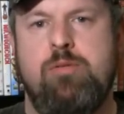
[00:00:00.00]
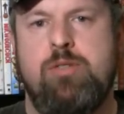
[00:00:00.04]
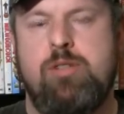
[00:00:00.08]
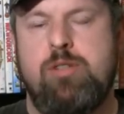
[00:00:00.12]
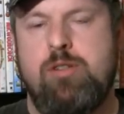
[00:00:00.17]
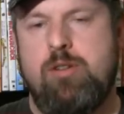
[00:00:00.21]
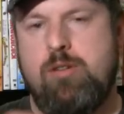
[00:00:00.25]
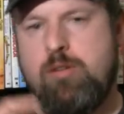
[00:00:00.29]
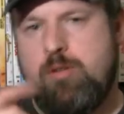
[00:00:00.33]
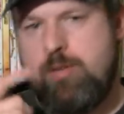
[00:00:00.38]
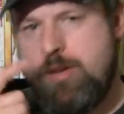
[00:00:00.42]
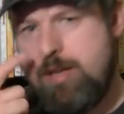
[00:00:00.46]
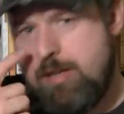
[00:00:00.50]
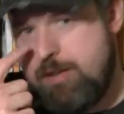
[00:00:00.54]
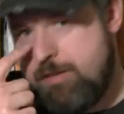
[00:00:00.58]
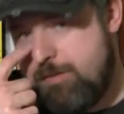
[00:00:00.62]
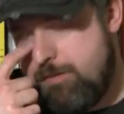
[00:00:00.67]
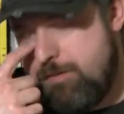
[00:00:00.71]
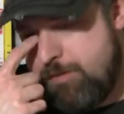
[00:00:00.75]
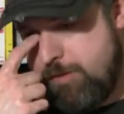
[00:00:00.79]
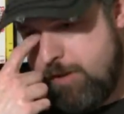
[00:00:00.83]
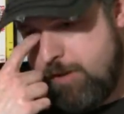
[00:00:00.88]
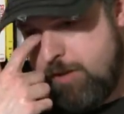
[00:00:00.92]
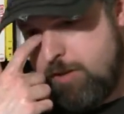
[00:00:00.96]
so
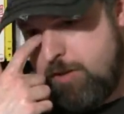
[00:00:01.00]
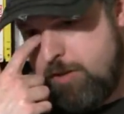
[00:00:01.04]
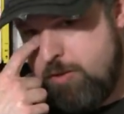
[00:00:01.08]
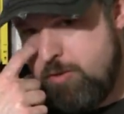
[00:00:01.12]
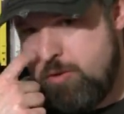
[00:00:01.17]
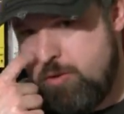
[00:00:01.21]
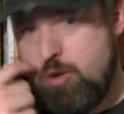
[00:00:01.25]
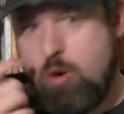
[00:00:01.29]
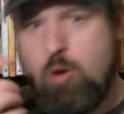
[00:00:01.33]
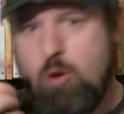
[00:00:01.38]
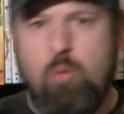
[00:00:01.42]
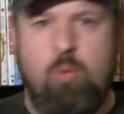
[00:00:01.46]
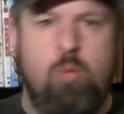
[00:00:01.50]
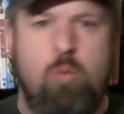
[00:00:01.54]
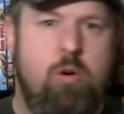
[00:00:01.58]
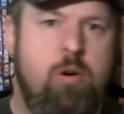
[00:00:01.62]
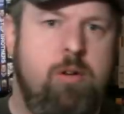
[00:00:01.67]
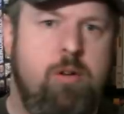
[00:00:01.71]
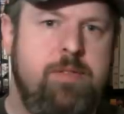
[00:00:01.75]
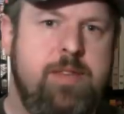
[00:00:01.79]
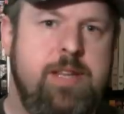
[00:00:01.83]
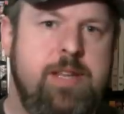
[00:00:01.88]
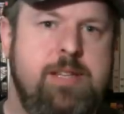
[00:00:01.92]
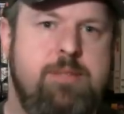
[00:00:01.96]
if you don't
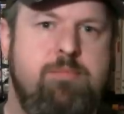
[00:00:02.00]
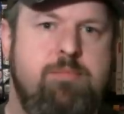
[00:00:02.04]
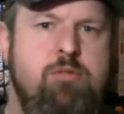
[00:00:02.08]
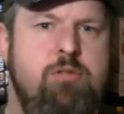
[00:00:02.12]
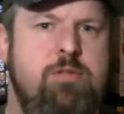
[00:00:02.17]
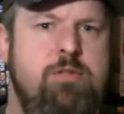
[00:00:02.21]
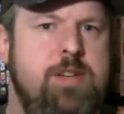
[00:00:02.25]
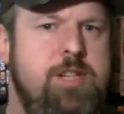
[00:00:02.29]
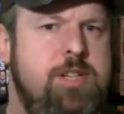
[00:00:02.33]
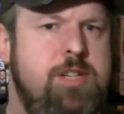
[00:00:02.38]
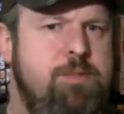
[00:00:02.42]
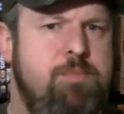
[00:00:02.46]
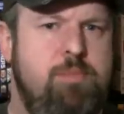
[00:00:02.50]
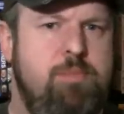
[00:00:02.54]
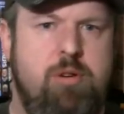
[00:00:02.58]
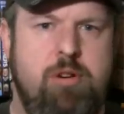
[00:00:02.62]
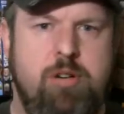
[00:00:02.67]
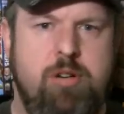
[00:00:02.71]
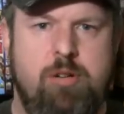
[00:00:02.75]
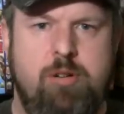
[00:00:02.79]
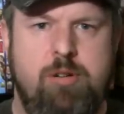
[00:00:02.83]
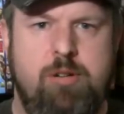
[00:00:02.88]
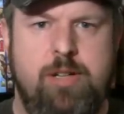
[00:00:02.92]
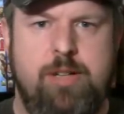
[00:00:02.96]
want these movies
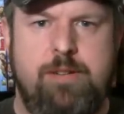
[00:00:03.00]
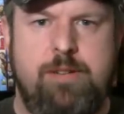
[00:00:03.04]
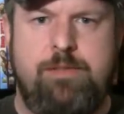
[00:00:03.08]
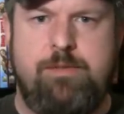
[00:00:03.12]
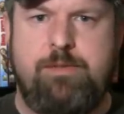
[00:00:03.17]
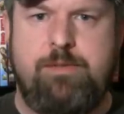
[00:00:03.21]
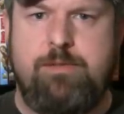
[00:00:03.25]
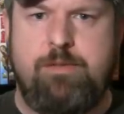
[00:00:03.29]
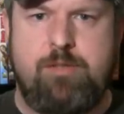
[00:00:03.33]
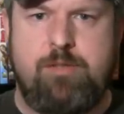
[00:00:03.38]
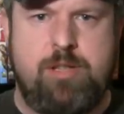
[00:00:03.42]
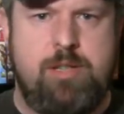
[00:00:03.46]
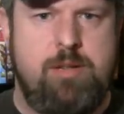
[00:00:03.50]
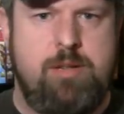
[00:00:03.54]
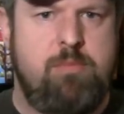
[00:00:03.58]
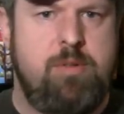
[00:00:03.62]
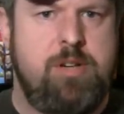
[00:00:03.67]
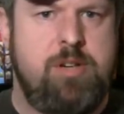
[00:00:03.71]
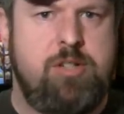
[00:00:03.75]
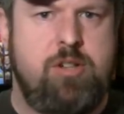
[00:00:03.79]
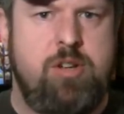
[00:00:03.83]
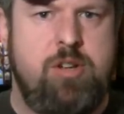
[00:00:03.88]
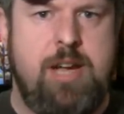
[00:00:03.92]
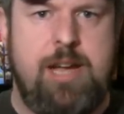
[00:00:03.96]
spoiled, if for some
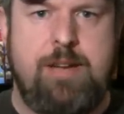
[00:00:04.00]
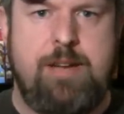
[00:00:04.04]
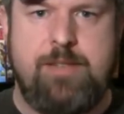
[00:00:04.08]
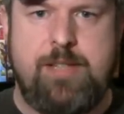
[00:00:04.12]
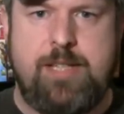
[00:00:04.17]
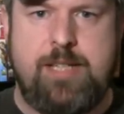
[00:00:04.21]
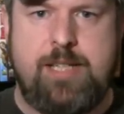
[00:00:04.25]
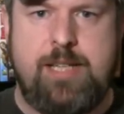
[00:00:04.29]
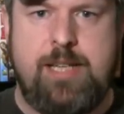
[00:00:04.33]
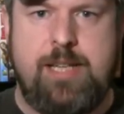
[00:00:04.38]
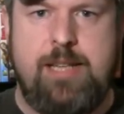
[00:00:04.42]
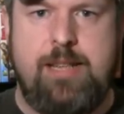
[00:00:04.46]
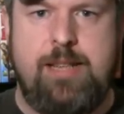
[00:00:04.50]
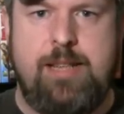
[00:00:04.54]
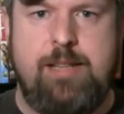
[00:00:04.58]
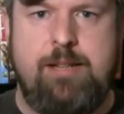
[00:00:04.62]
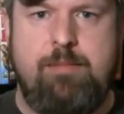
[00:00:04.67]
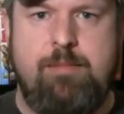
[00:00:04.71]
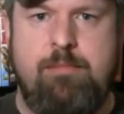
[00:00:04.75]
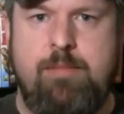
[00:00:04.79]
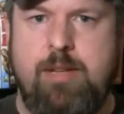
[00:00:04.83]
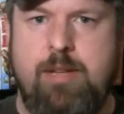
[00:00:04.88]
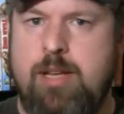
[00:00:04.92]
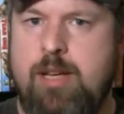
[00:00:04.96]
reason you haven't seen
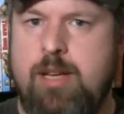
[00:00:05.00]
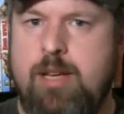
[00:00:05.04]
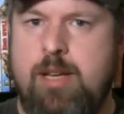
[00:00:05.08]
them,